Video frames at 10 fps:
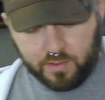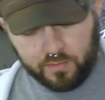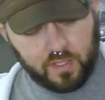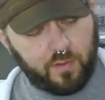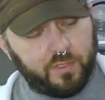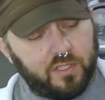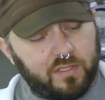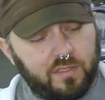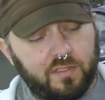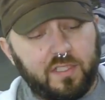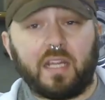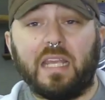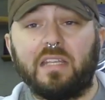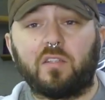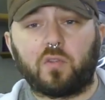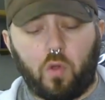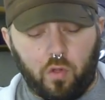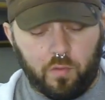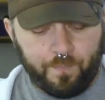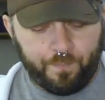So that would just stick in this
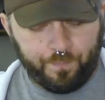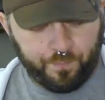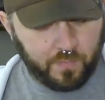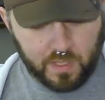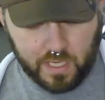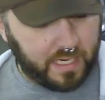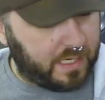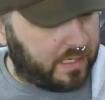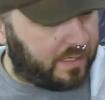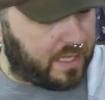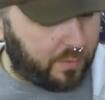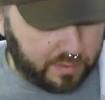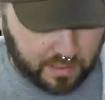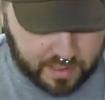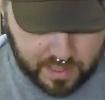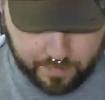hole, and that would lock